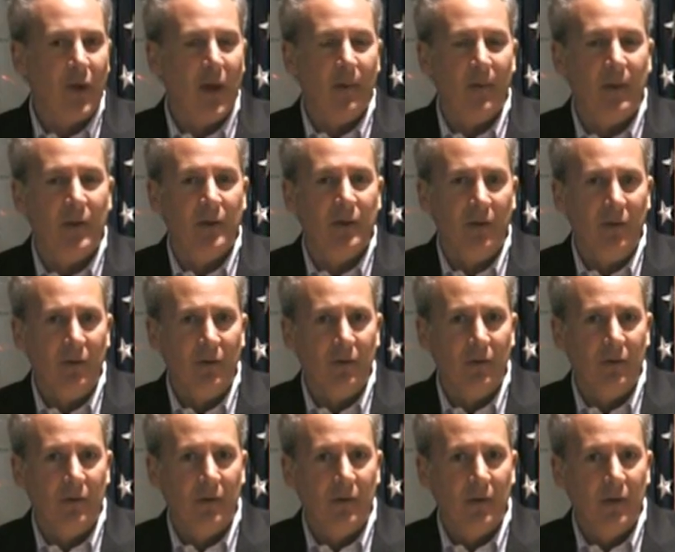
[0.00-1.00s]
what I'm going to
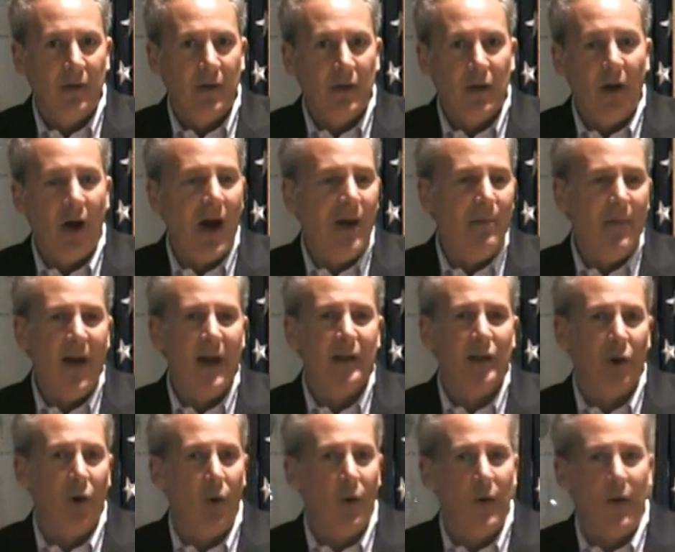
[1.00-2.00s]
do. I'm
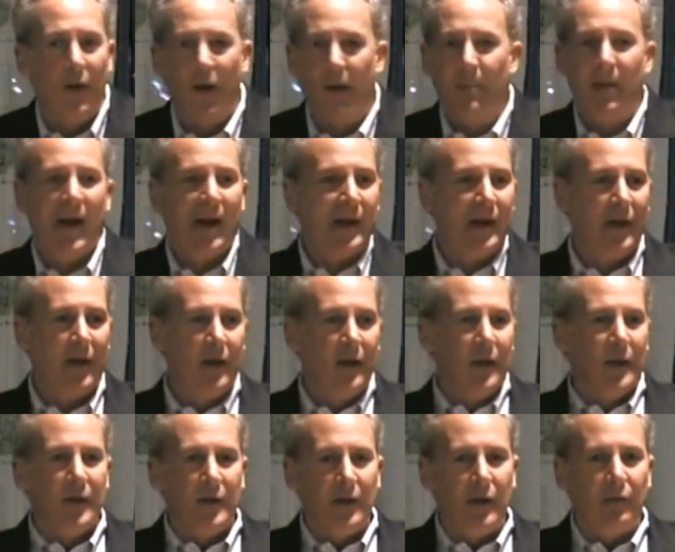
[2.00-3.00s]
not going there. I'm not
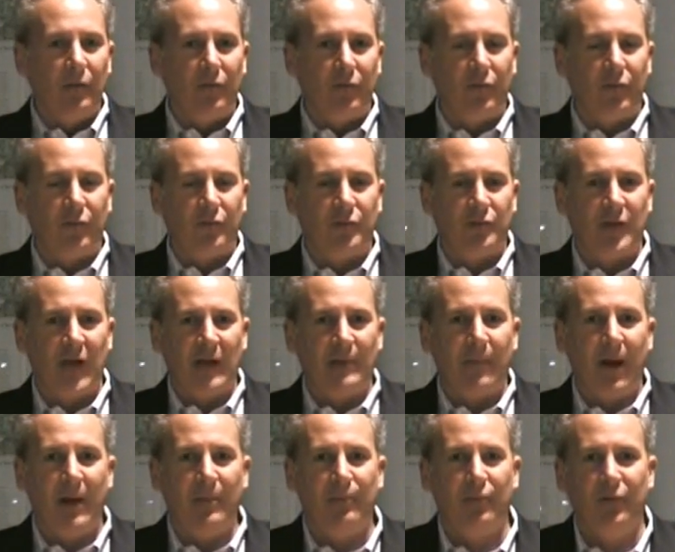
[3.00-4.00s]
going to
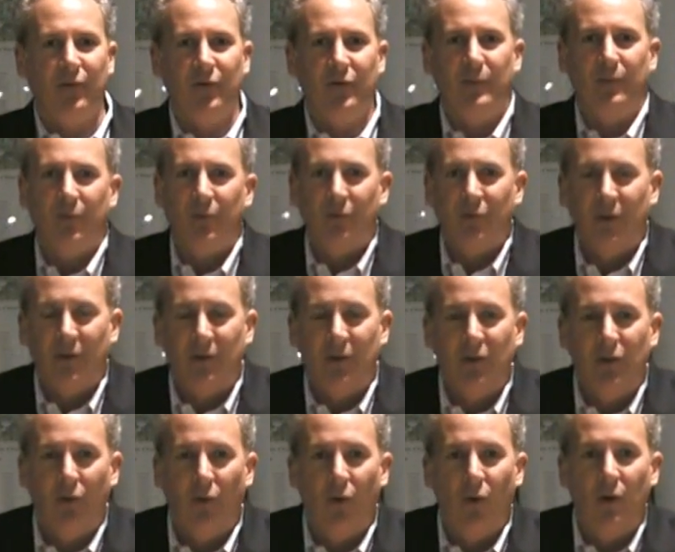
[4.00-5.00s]
check my principles at
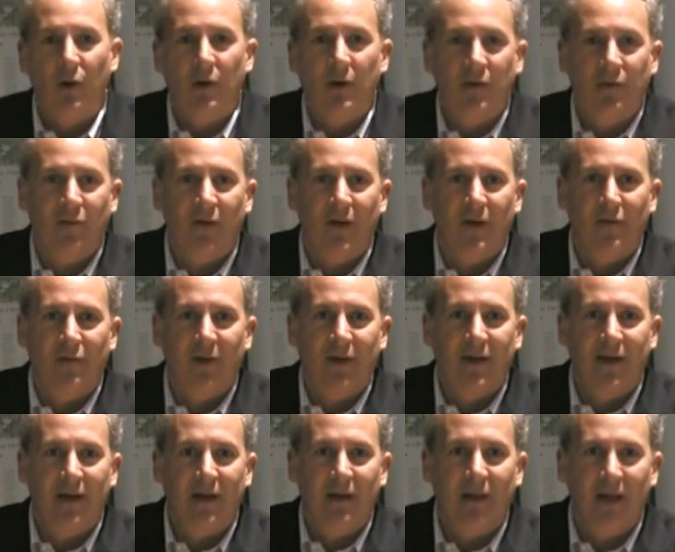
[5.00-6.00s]
the door if
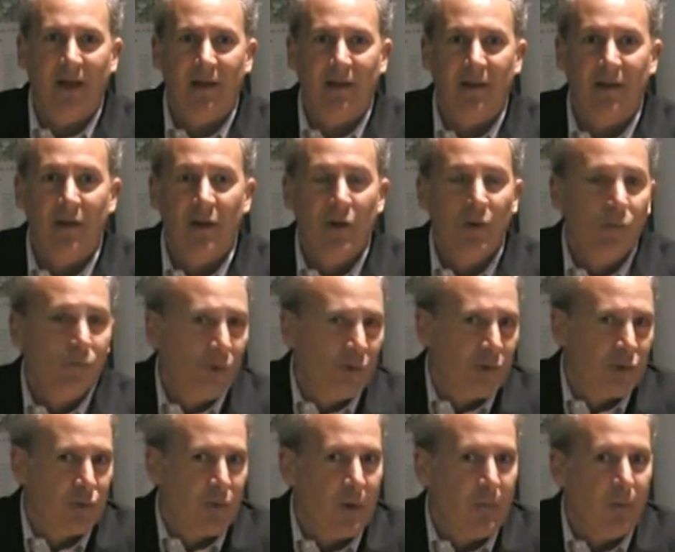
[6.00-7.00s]
I get elected,
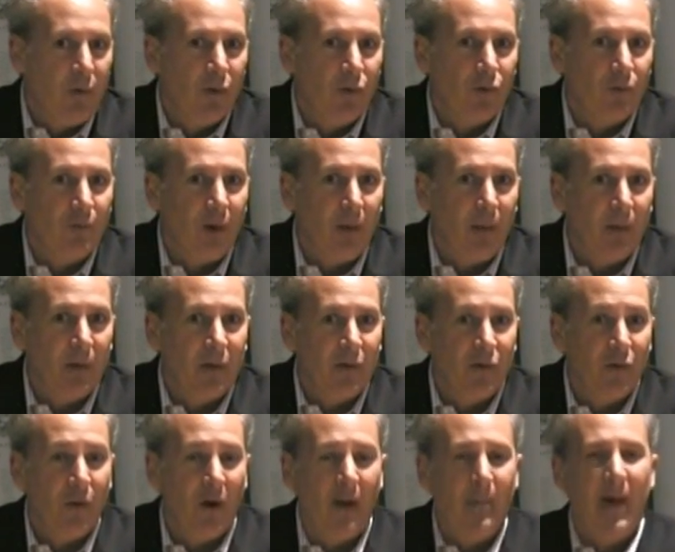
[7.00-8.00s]
which is what most
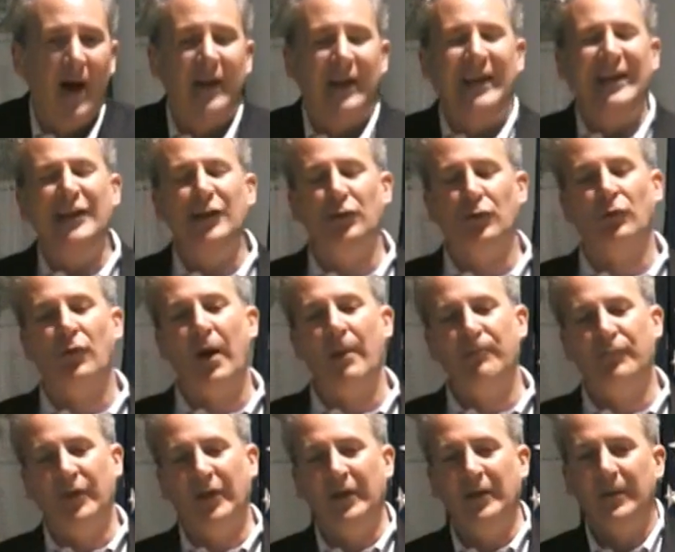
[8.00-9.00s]
Republicans do. I'm not
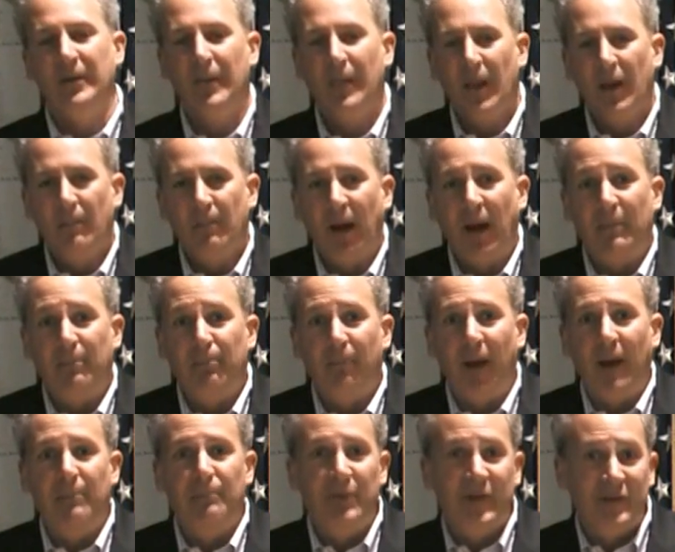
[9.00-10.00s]
interrupting
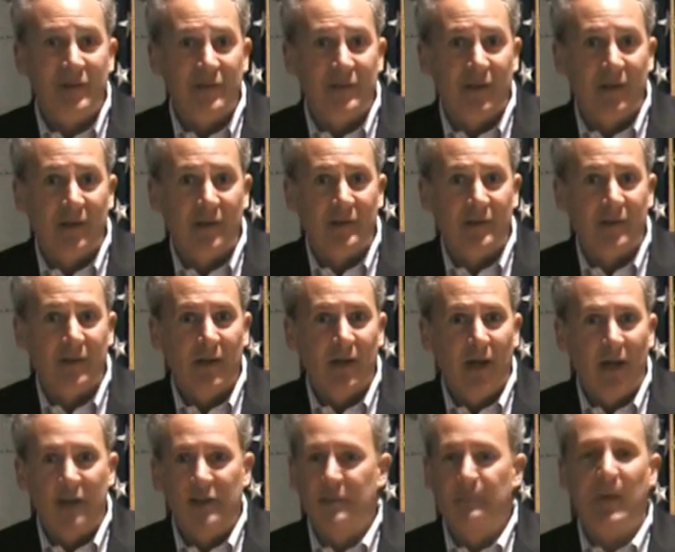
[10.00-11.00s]
my business
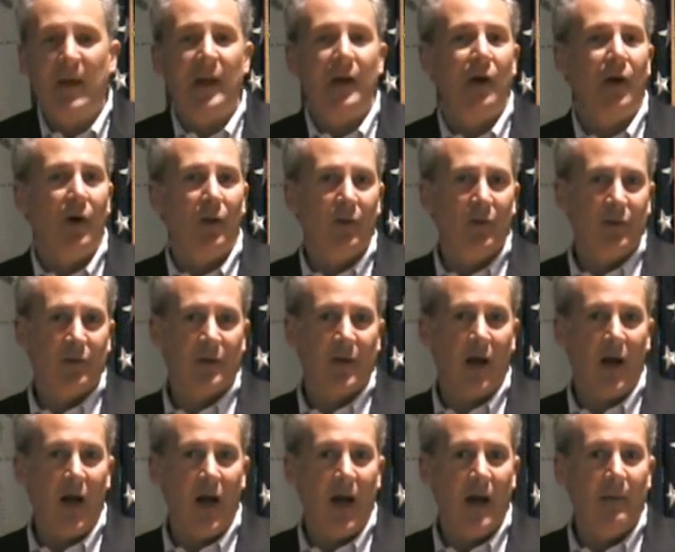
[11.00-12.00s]
and spending all this
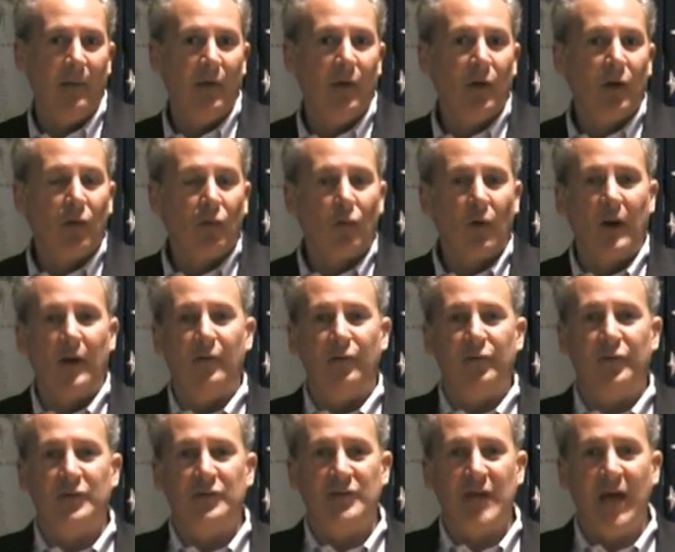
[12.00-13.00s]
time
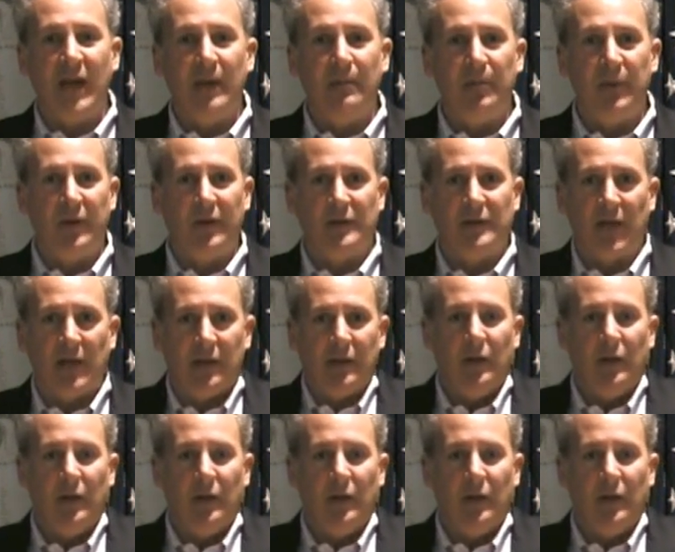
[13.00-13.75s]
running for Senate because